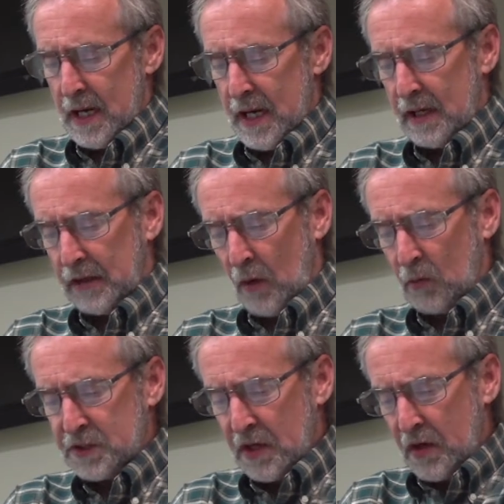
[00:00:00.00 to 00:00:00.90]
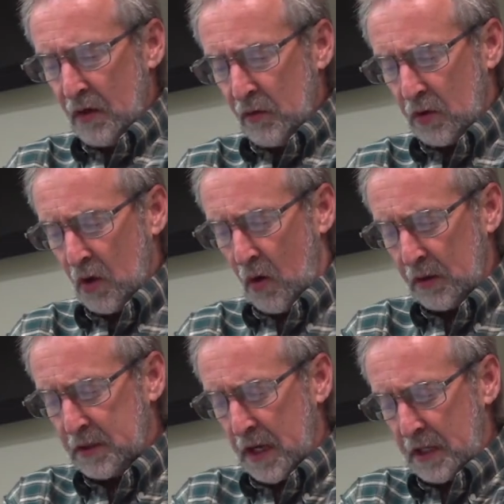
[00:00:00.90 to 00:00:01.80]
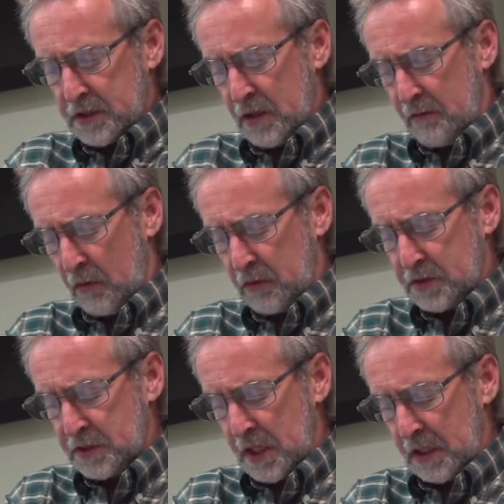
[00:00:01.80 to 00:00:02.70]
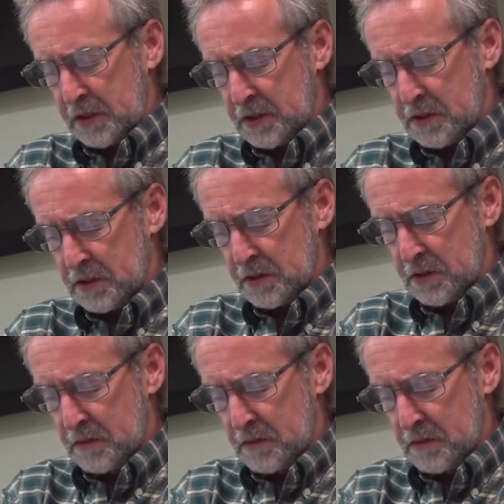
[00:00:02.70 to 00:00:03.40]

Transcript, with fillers: And there was another context in verse 6.